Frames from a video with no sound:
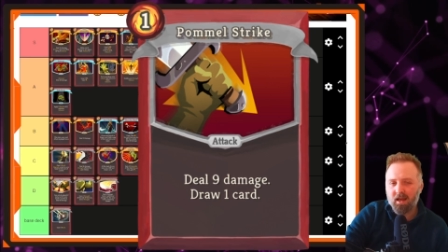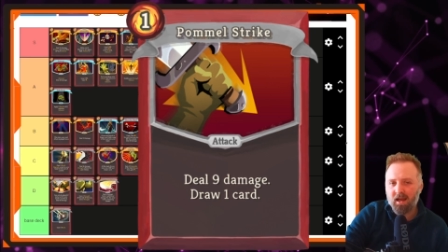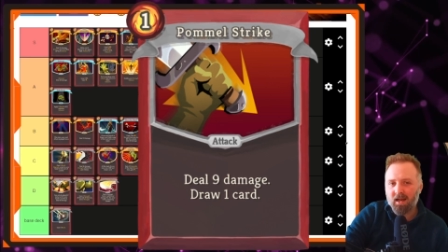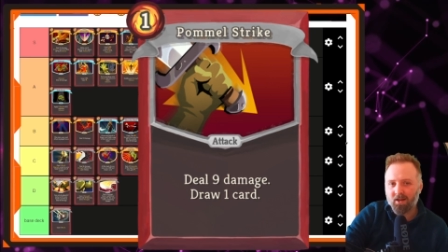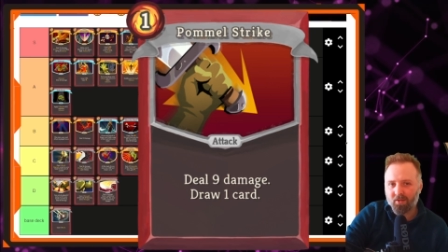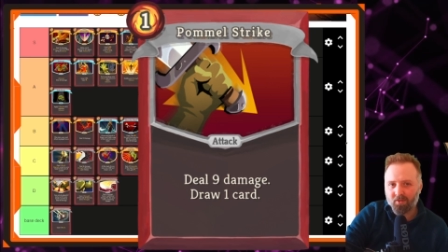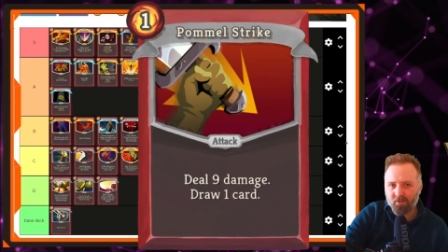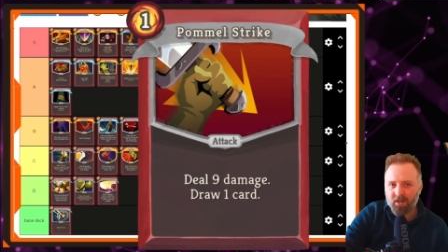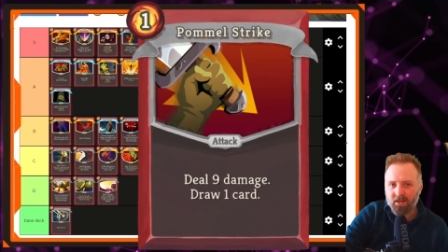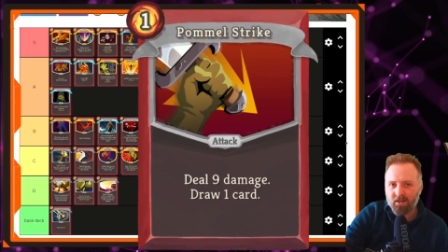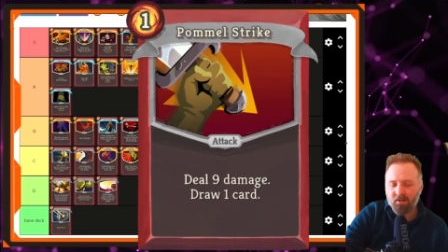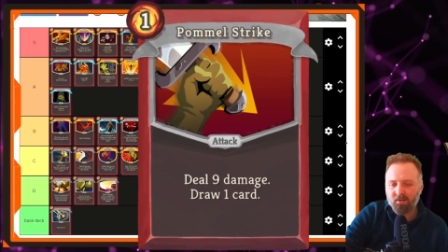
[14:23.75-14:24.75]
Act
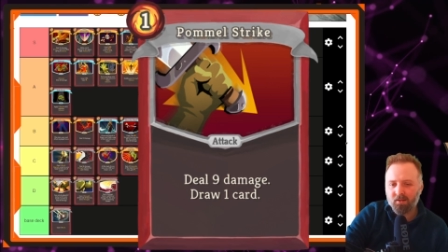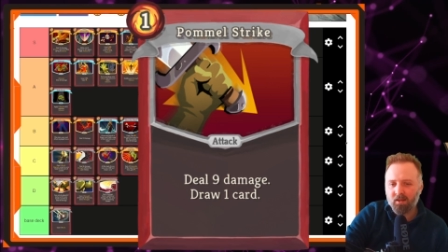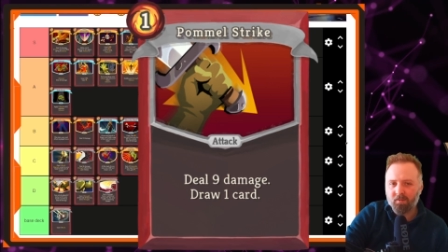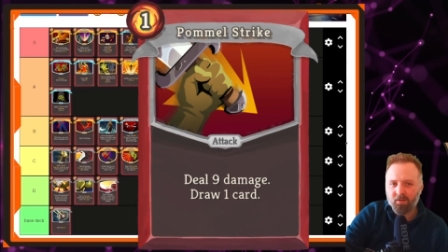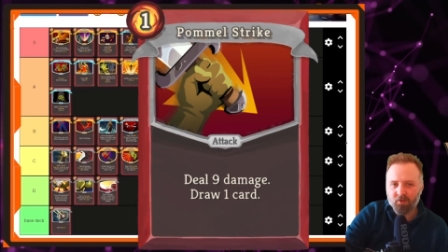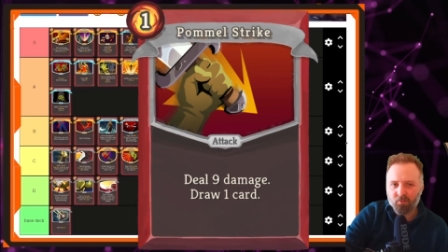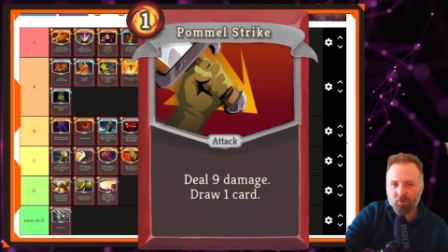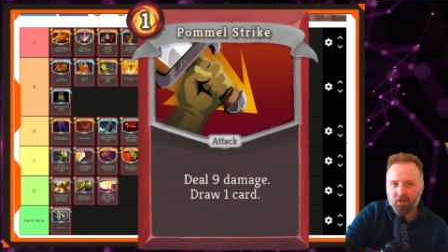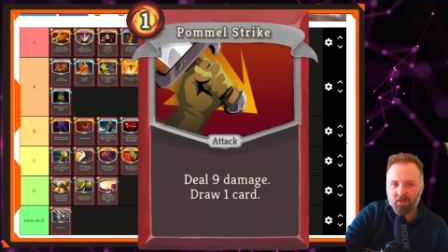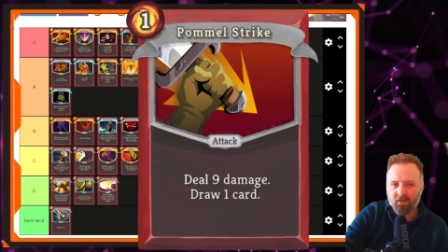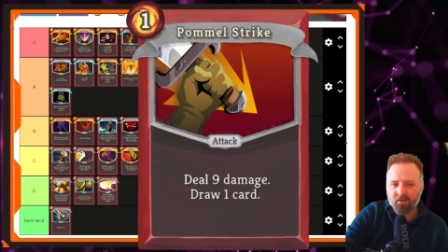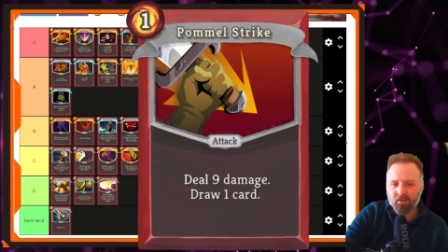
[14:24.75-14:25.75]
3, if it's
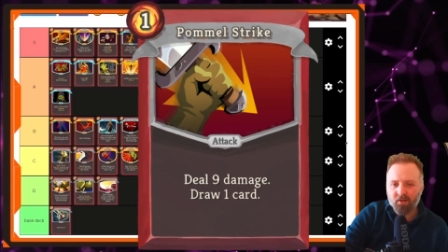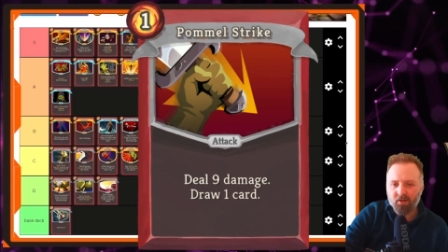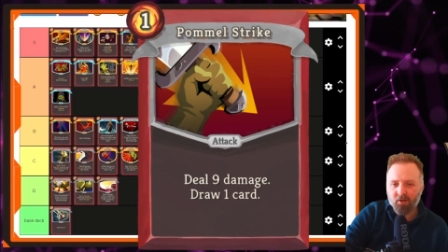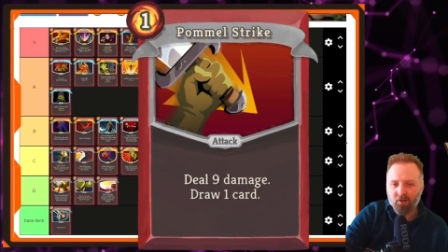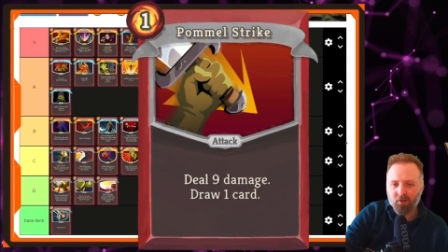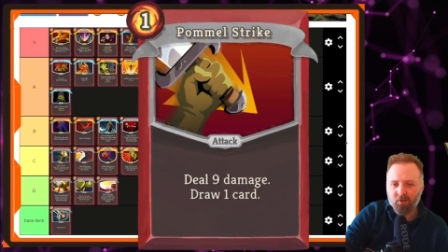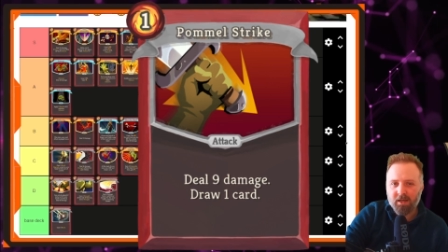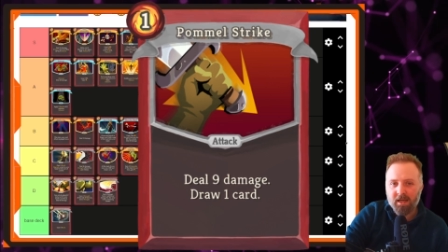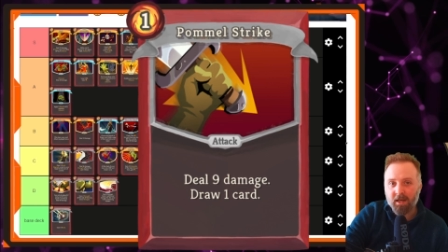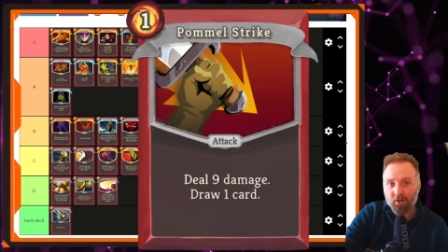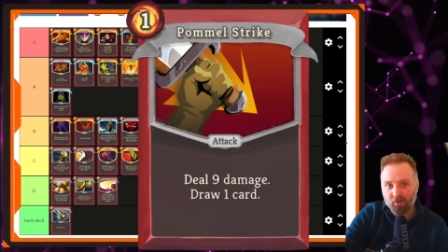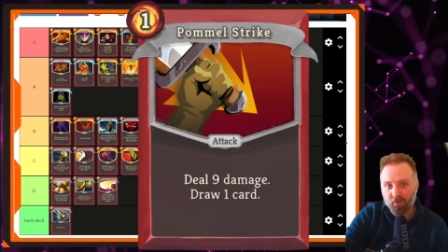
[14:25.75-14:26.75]
upgraded, you're
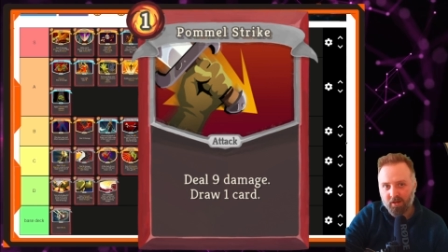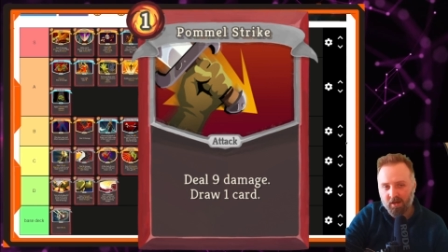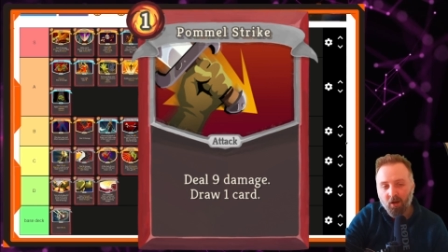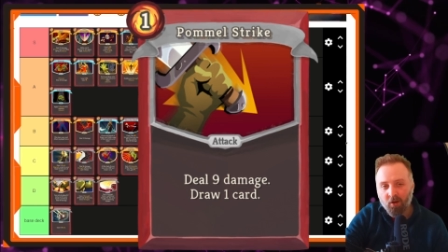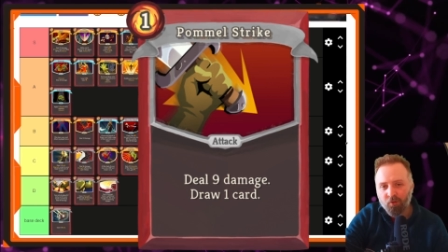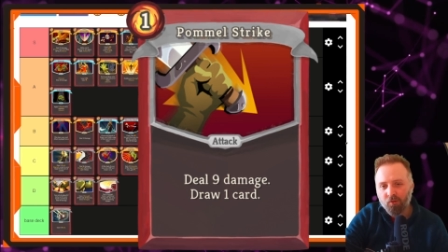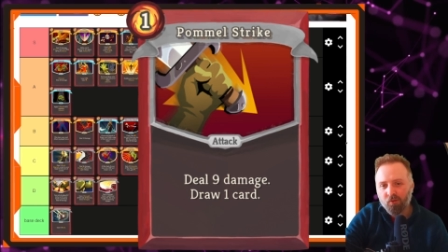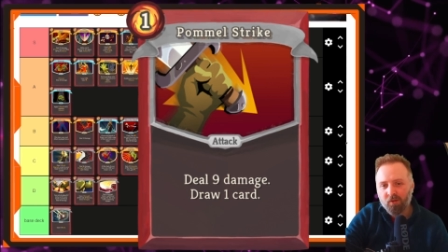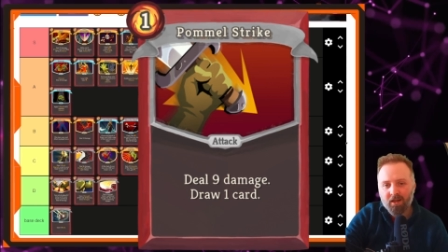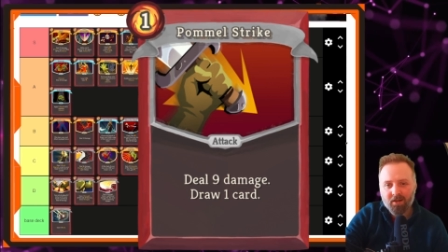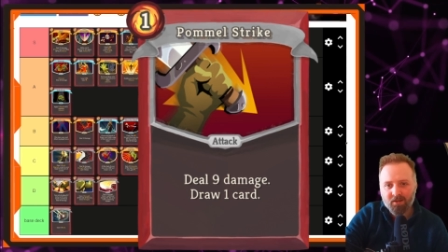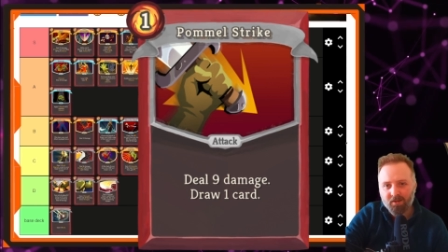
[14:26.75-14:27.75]
getting good card draw,
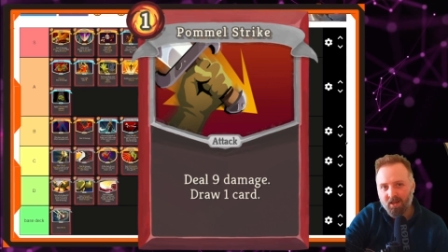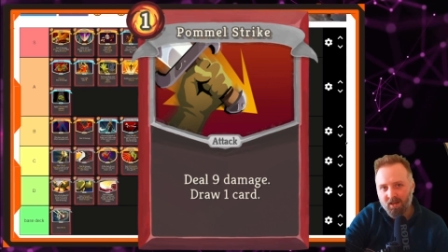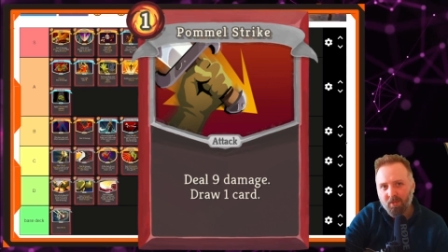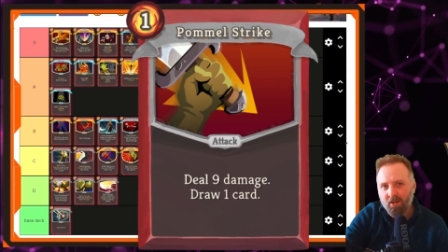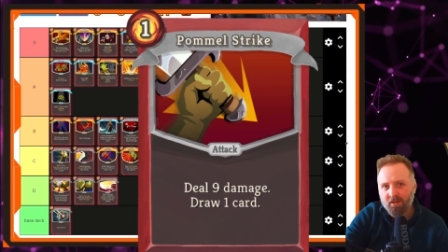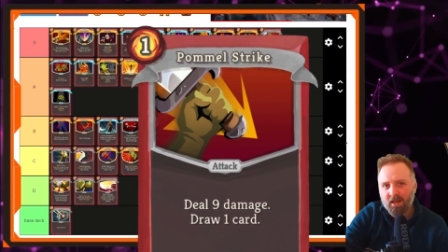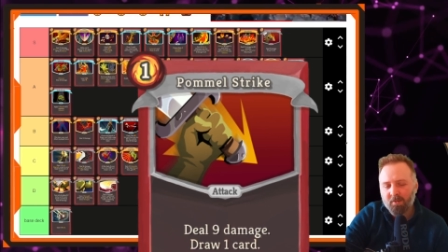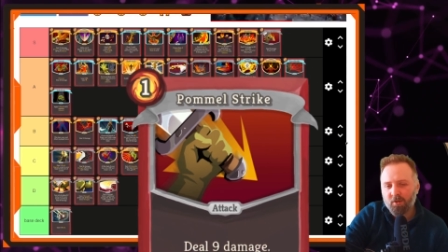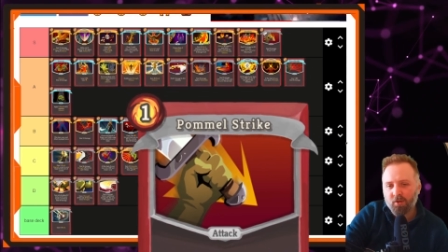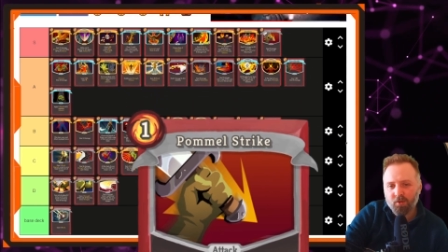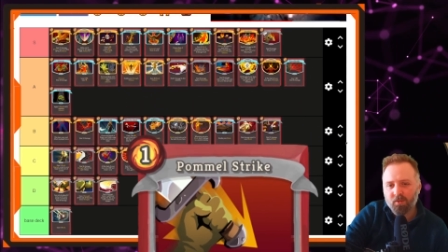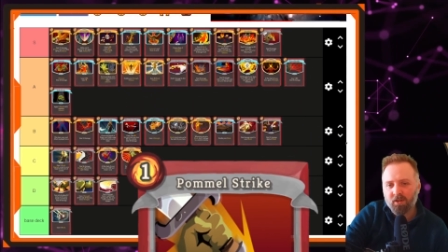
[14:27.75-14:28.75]
and you're getting a bit of
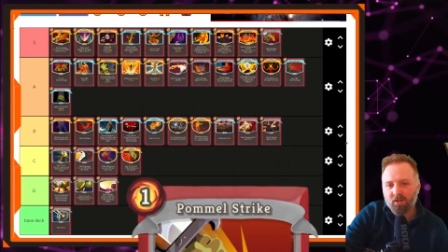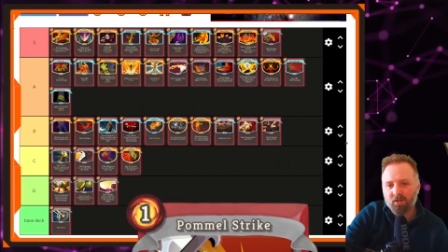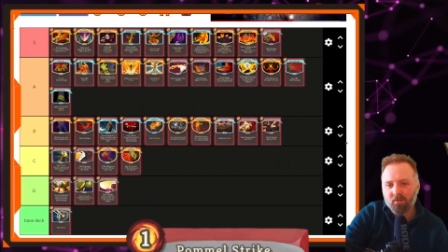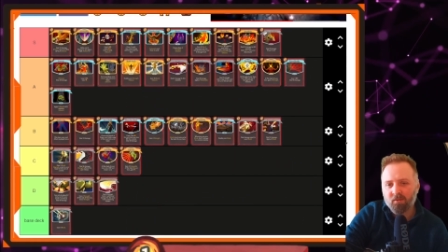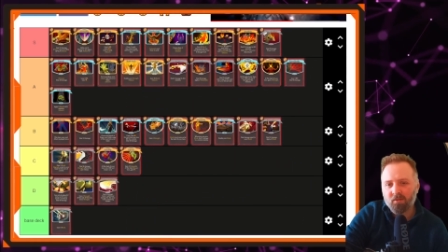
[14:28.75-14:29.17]
damage as well.